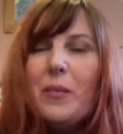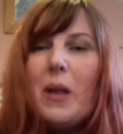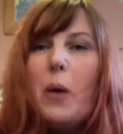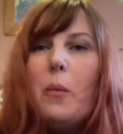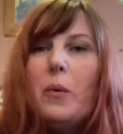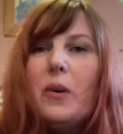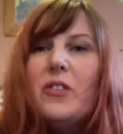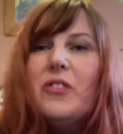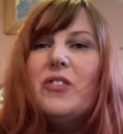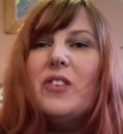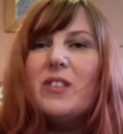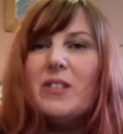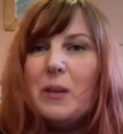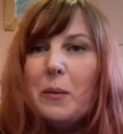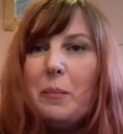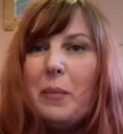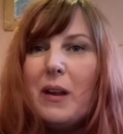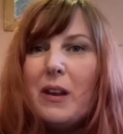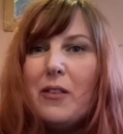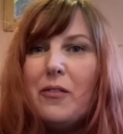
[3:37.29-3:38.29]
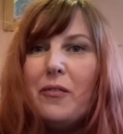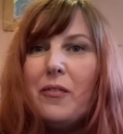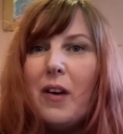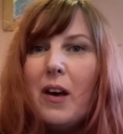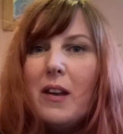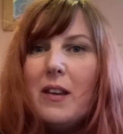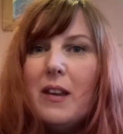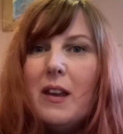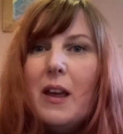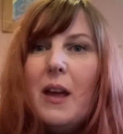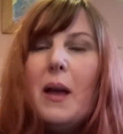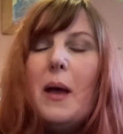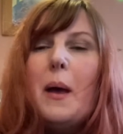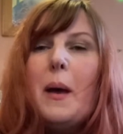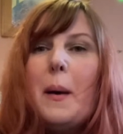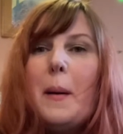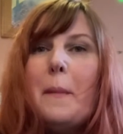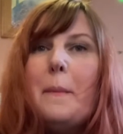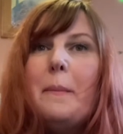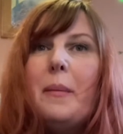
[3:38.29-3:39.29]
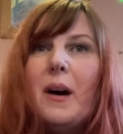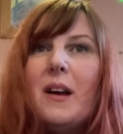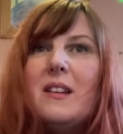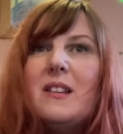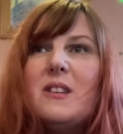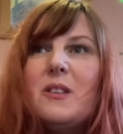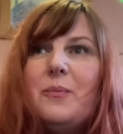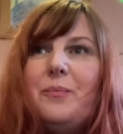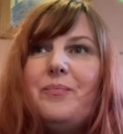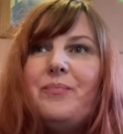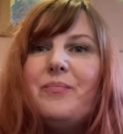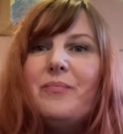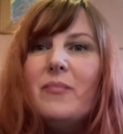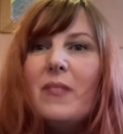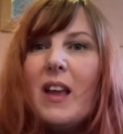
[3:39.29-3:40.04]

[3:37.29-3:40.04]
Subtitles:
It was just a bit of fun, but